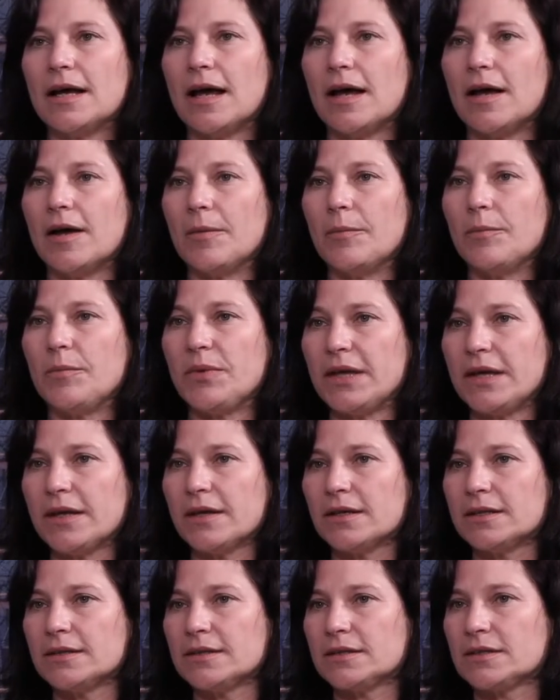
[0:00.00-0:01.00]
Being
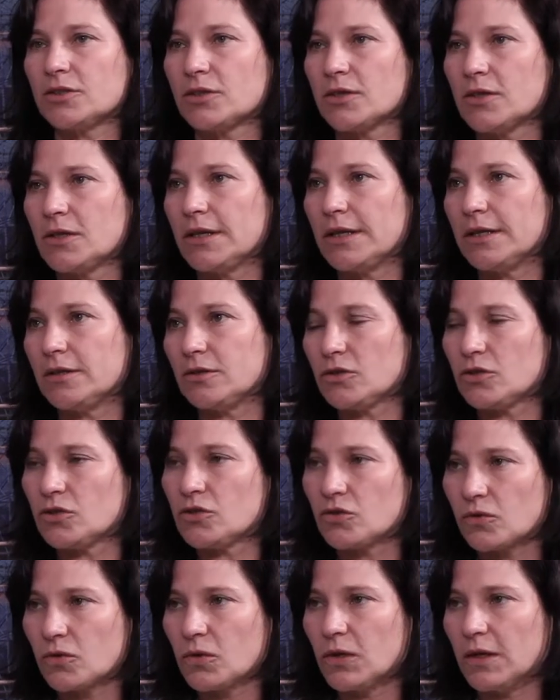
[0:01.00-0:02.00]
a solar
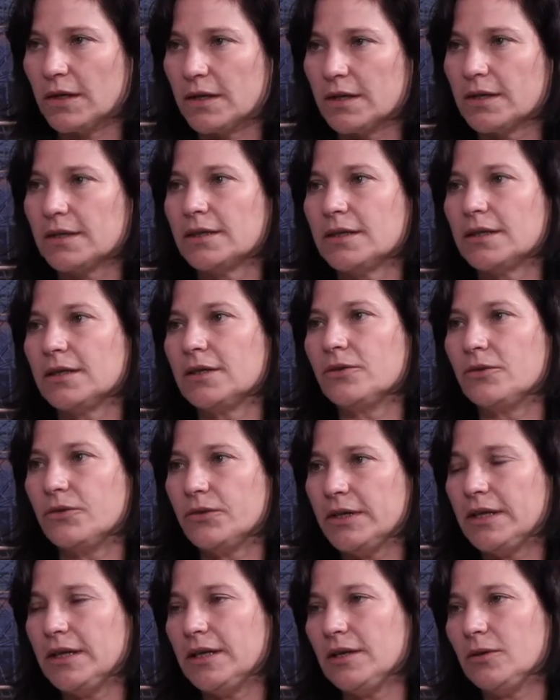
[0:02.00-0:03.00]
installer
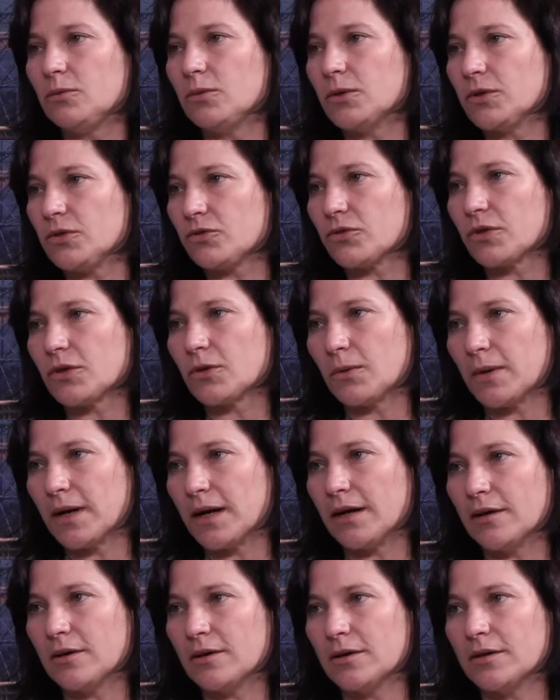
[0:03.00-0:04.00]
really would
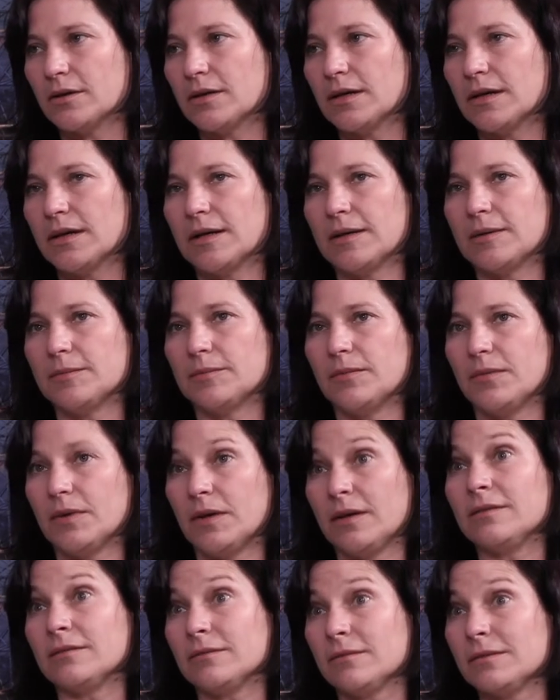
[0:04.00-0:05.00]
require
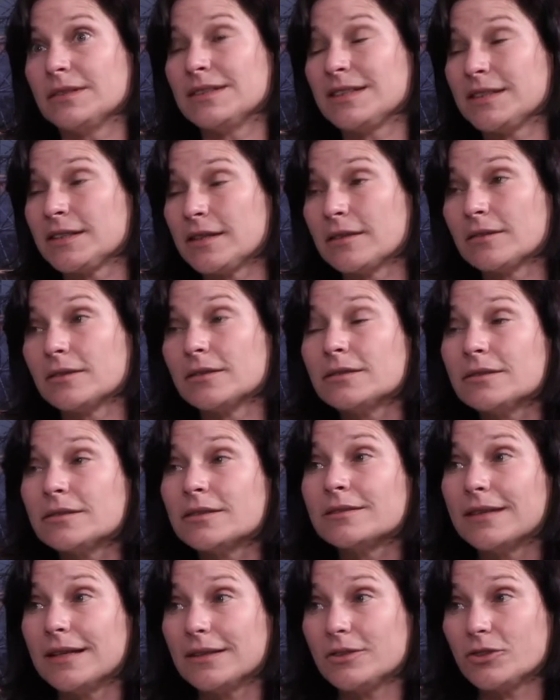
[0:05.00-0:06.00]
skilled
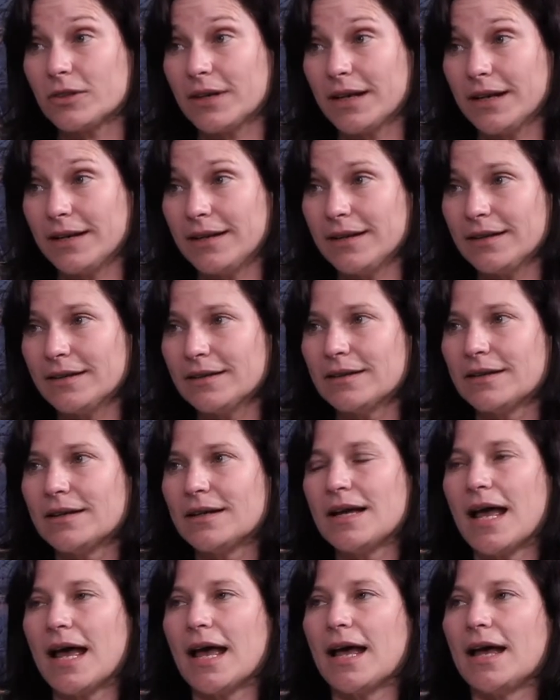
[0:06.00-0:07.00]
training,
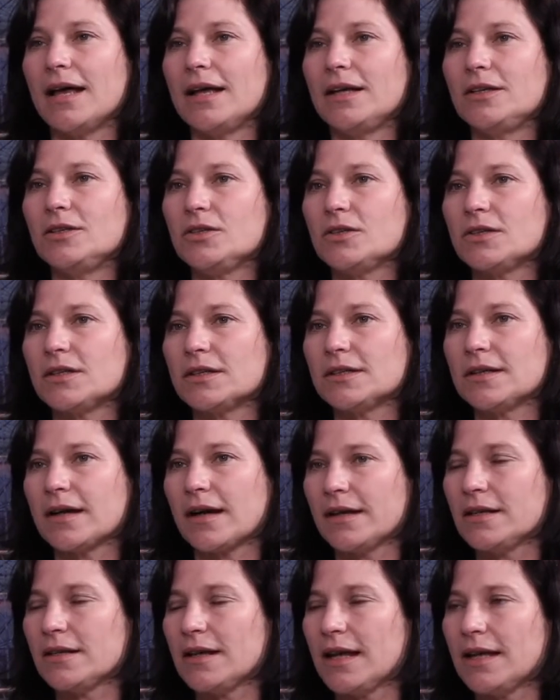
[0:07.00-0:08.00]
and you can
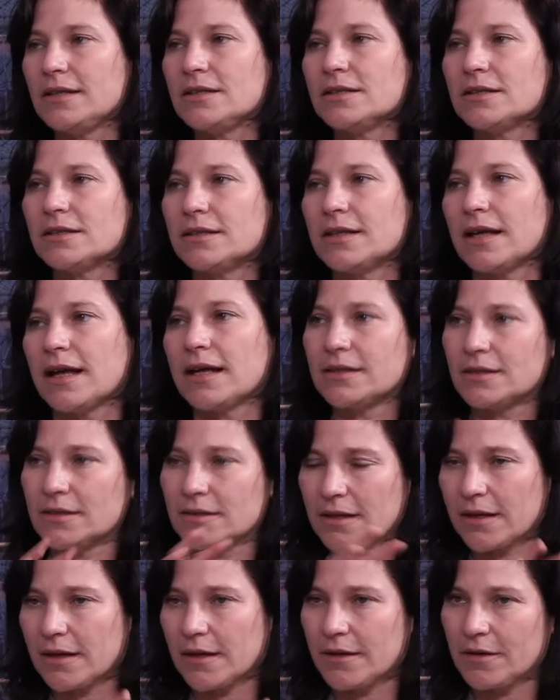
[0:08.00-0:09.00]
kind of enter that
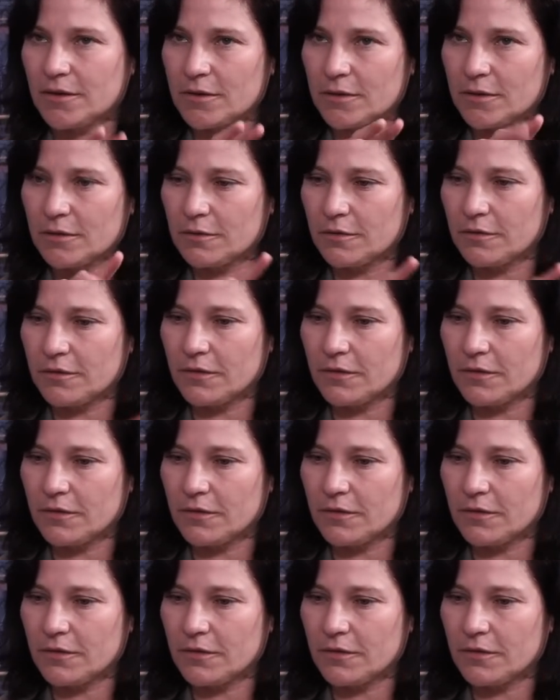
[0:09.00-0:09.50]
kind of